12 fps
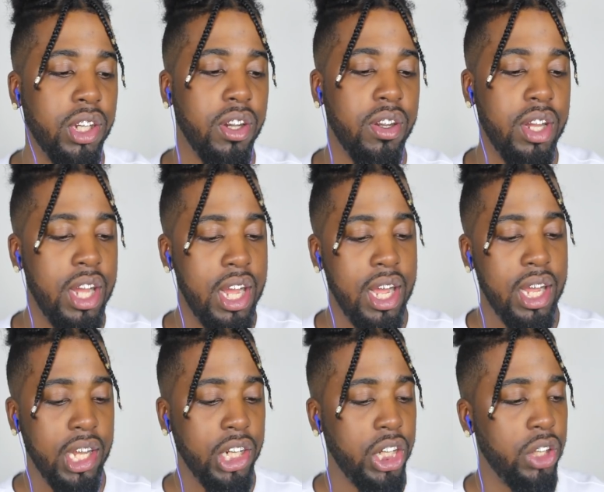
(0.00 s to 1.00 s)
So
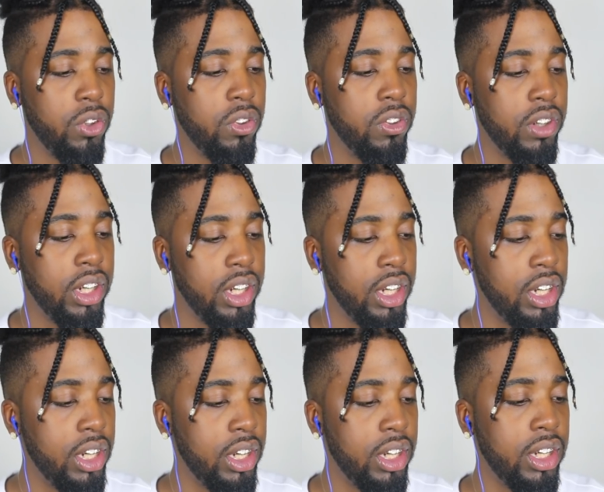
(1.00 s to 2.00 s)
this shoe
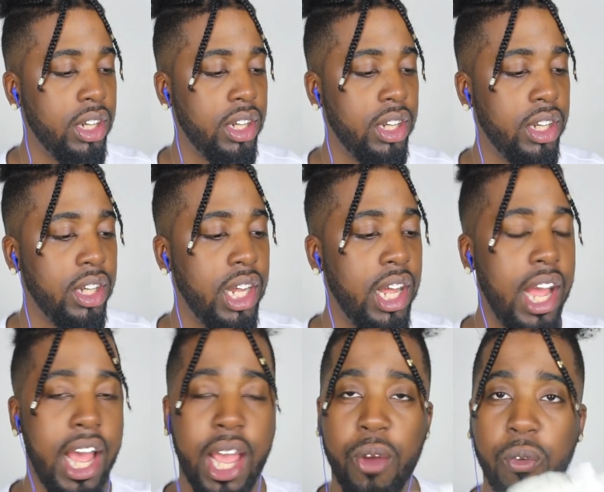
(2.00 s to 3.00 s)
is
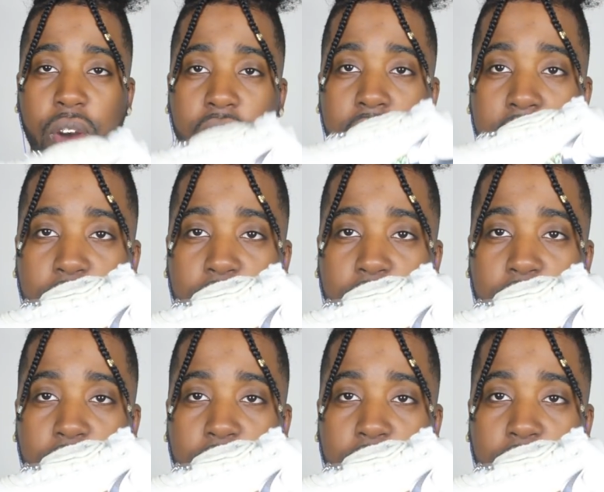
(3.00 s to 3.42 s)
A1.